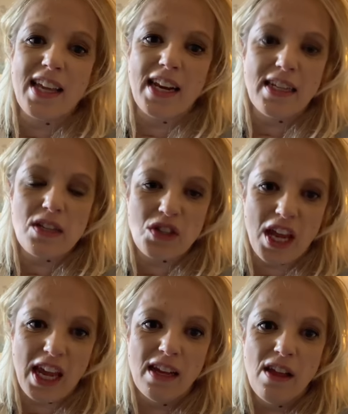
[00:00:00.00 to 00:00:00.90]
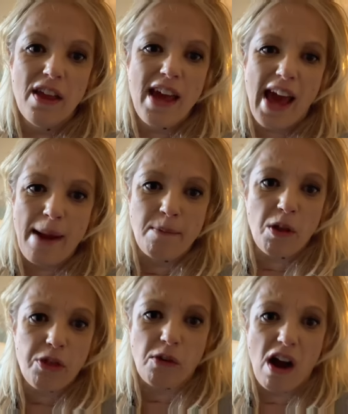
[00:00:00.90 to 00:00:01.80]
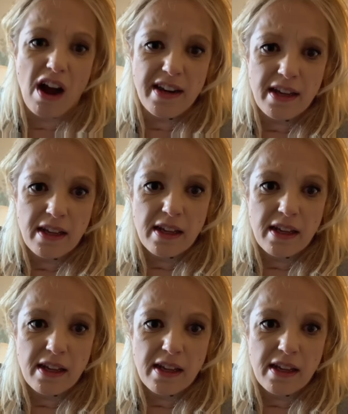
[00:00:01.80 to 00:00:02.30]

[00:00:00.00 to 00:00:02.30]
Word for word: getting to see Admiral Thrawn?